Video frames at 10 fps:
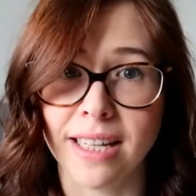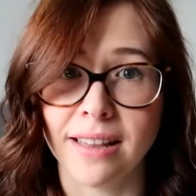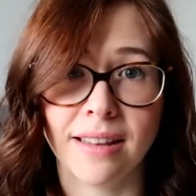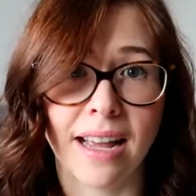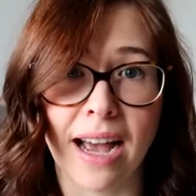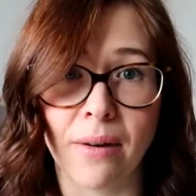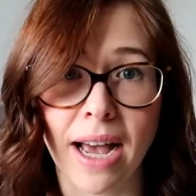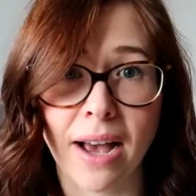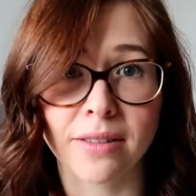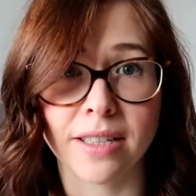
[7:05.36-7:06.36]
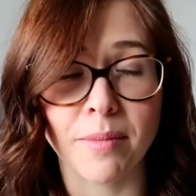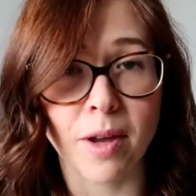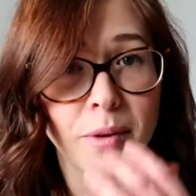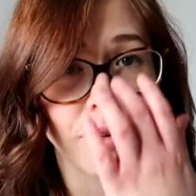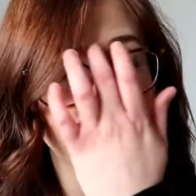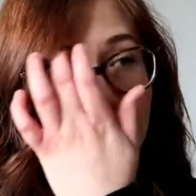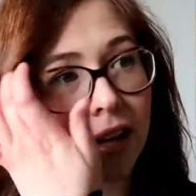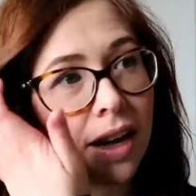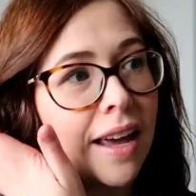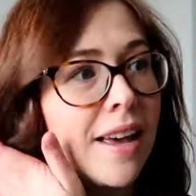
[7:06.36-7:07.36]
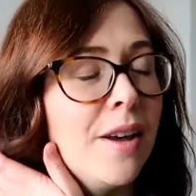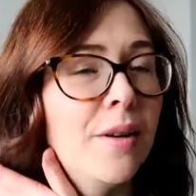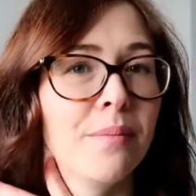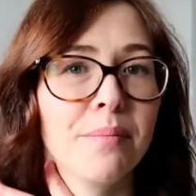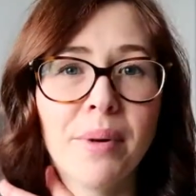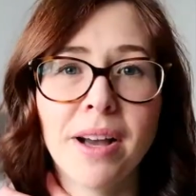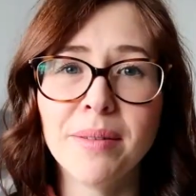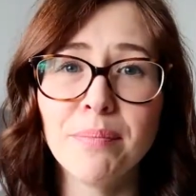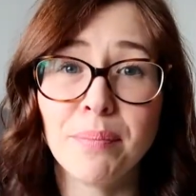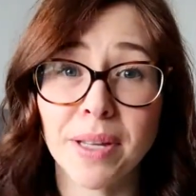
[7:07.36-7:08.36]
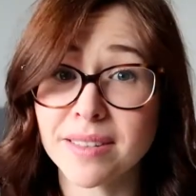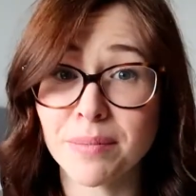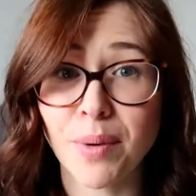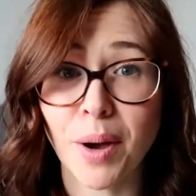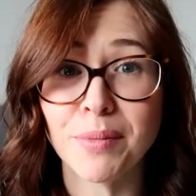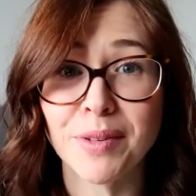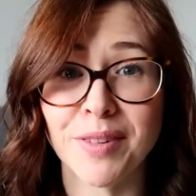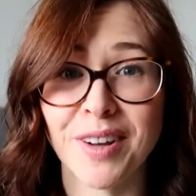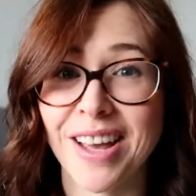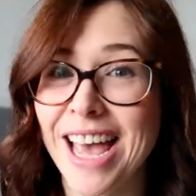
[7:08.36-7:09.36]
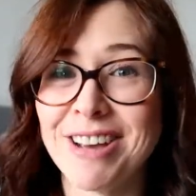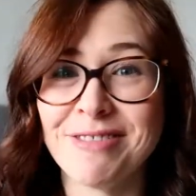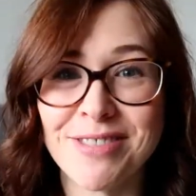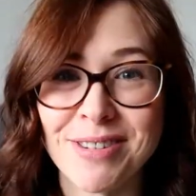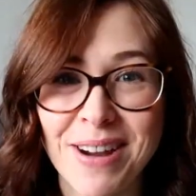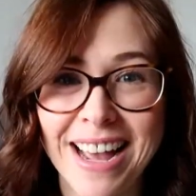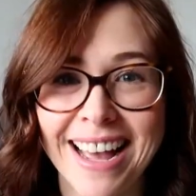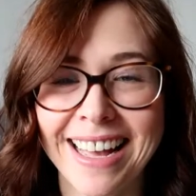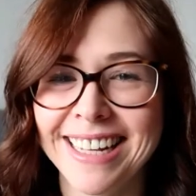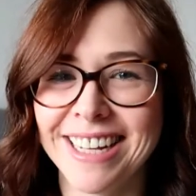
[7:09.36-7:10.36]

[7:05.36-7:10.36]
in our house at the moment, buying bits and bobs for everywhere.